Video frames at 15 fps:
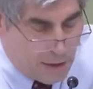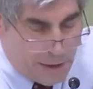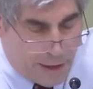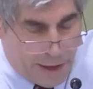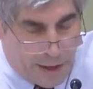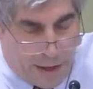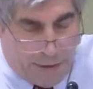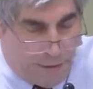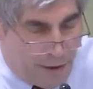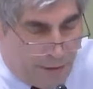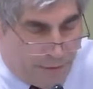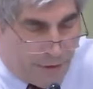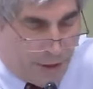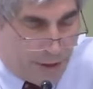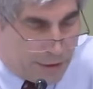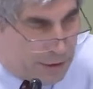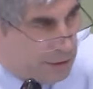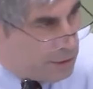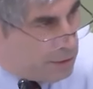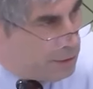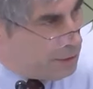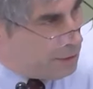I've got a
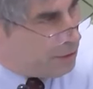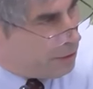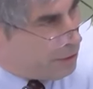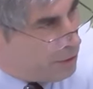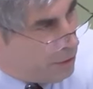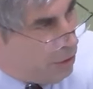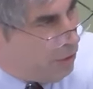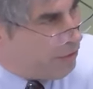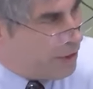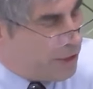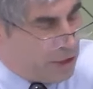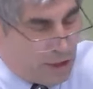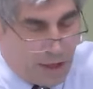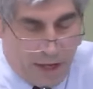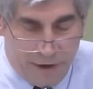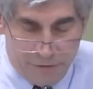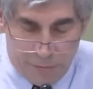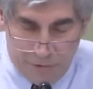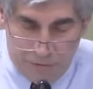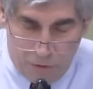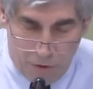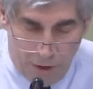little over a year left.
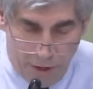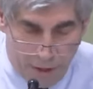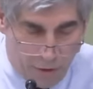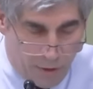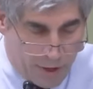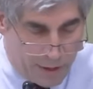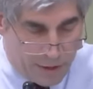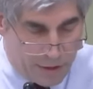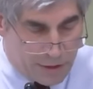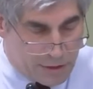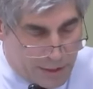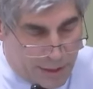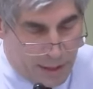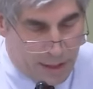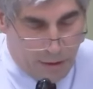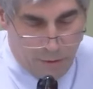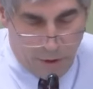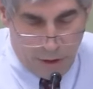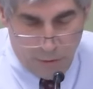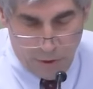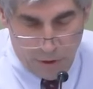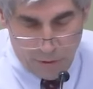Before I go out of this thing, I
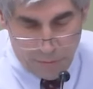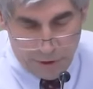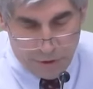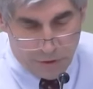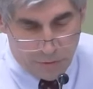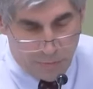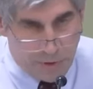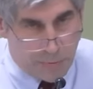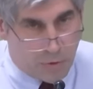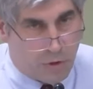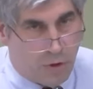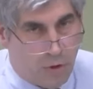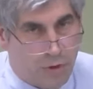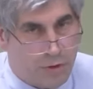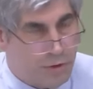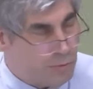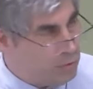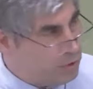want to make sure people know what was